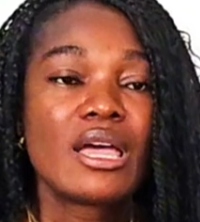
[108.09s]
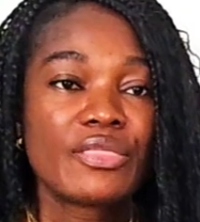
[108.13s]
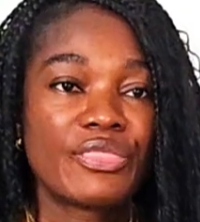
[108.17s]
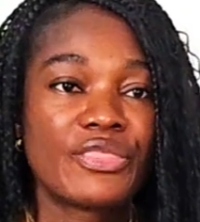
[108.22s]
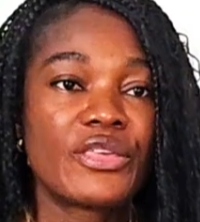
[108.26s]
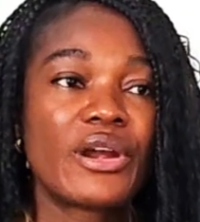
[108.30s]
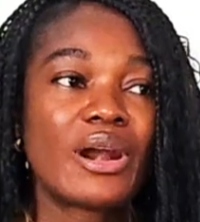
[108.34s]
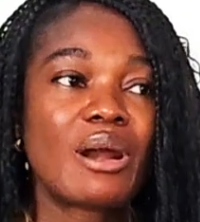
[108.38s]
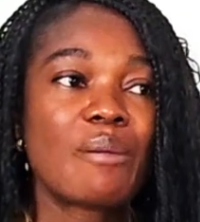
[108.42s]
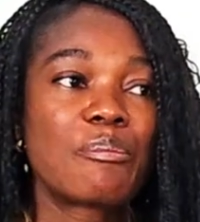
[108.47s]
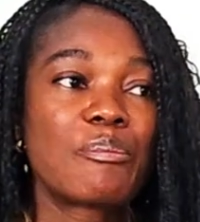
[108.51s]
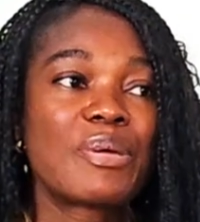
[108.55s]

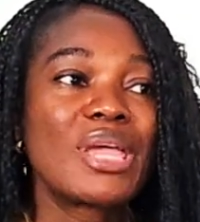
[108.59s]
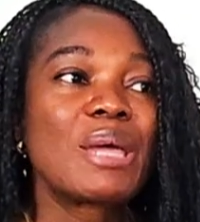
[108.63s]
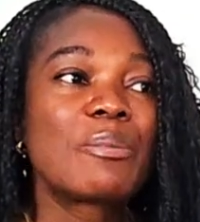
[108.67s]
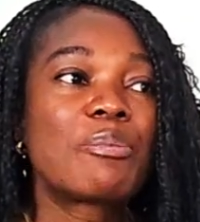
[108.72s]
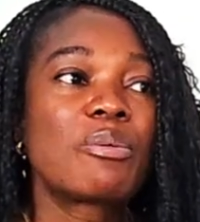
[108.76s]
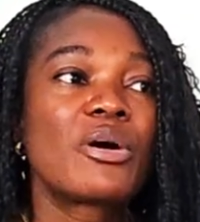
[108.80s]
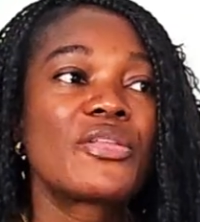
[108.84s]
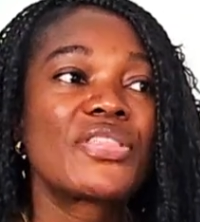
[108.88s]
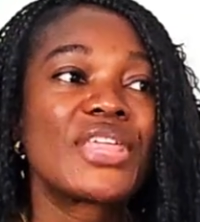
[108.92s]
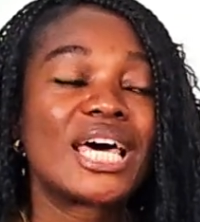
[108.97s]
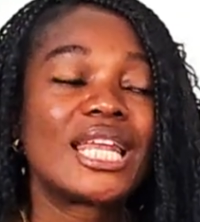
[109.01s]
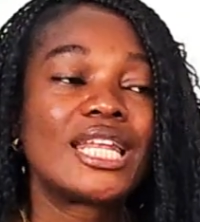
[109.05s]
There are
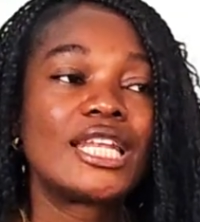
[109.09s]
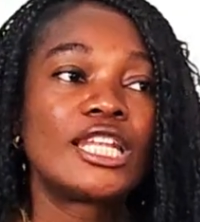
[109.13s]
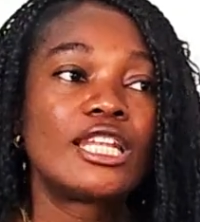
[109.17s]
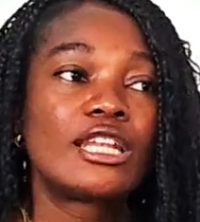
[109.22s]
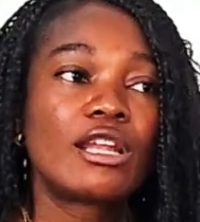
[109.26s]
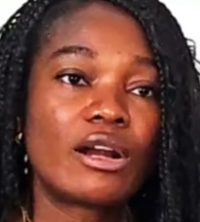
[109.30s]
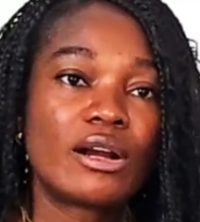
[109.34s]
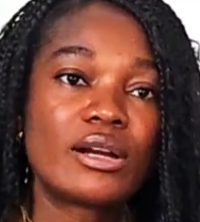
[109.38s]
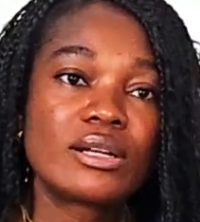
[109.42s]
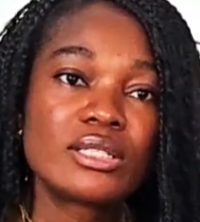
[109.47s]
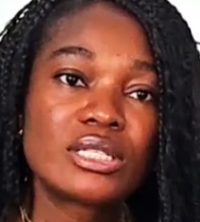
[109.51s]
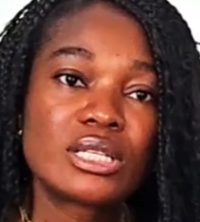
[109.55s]
people that
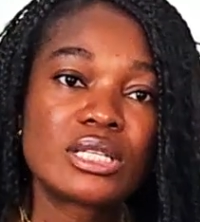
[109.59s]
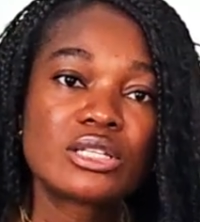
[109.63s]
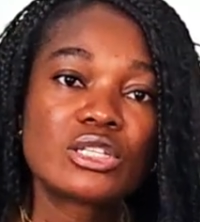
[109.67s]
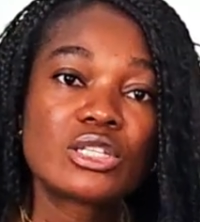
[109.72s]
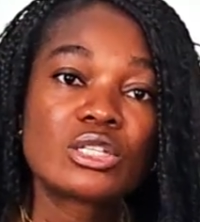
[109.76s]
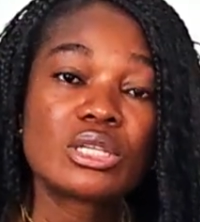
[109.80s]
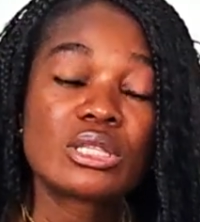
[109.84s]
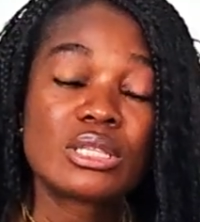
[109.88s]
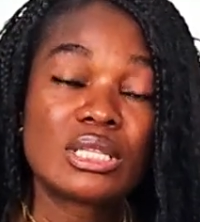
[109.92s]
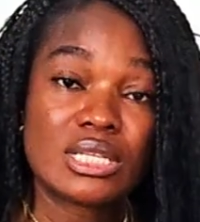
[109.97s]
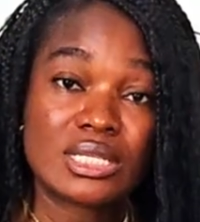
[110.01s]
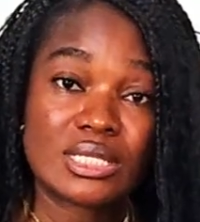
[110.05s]
learned
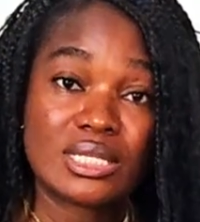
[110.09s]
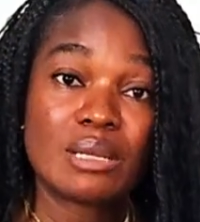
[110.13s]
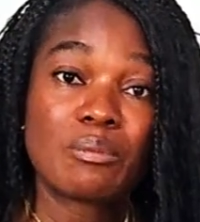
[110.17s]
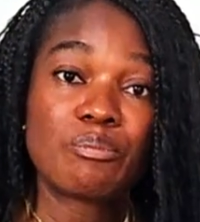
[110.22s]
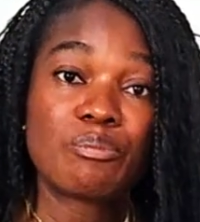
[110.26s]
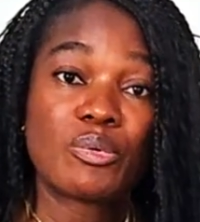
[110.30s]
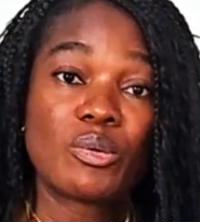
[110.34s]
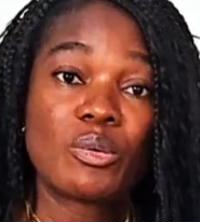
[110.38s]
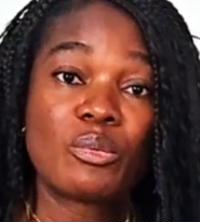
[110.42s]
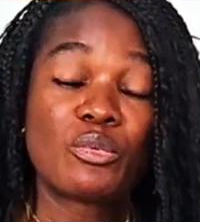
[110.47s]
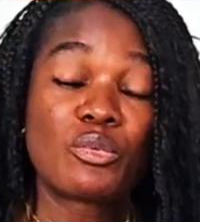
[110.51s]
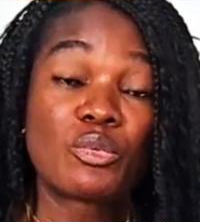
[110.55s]
the
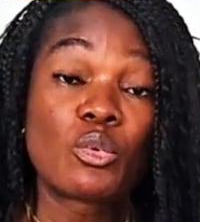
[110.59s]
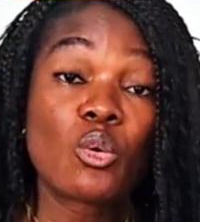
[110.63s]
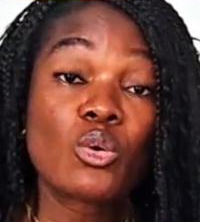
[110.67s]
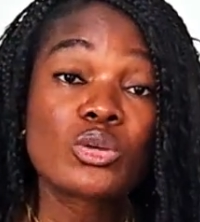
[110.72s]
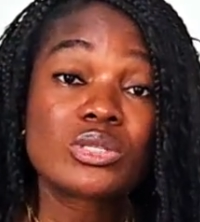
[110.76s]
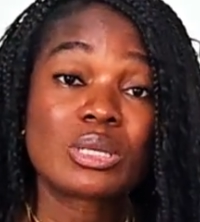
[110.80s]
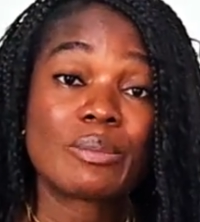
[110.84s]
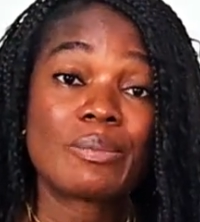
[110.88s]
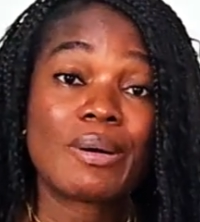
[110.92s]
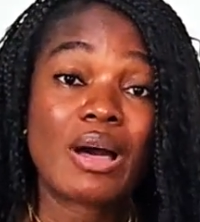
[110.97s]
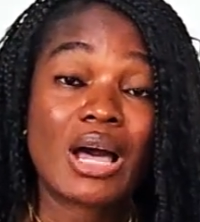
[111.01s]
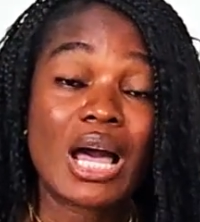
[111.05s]
simple
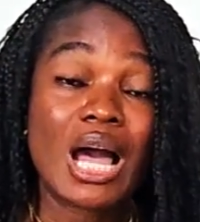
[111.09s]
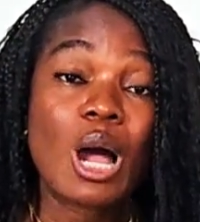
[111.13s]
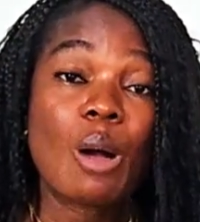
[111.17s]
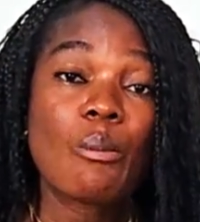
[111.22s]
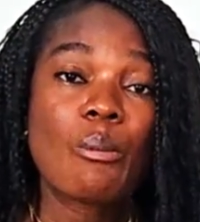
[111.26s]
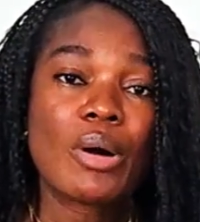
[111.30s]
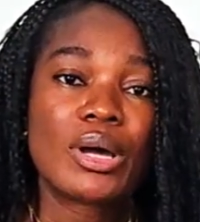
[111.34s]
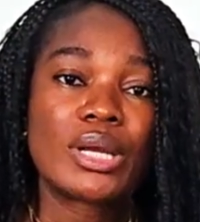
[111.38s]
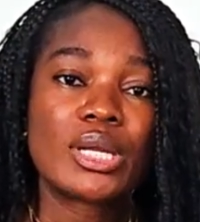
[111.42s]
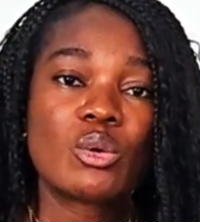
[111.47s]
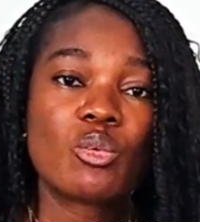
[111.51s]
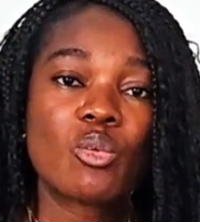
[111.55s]
rules about how
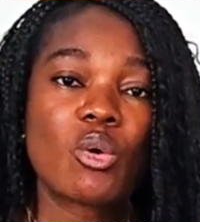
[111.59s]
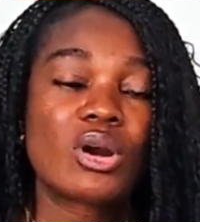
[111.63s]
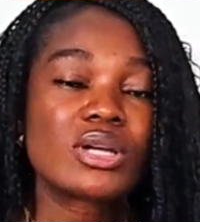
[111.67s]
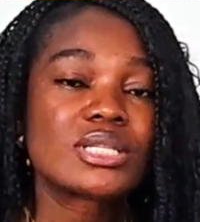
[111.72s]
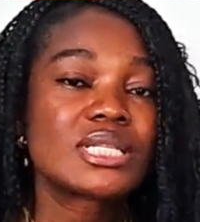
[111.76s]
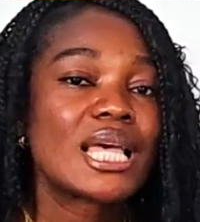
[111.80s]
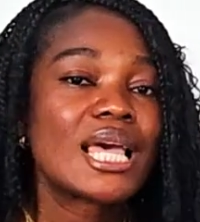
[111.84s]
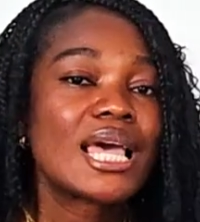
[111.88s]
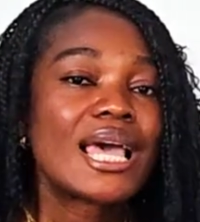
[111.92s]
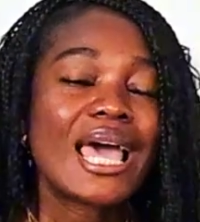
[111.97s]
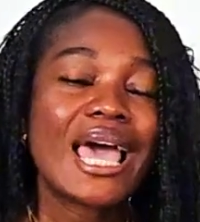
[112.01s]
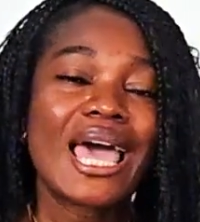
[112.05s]
money works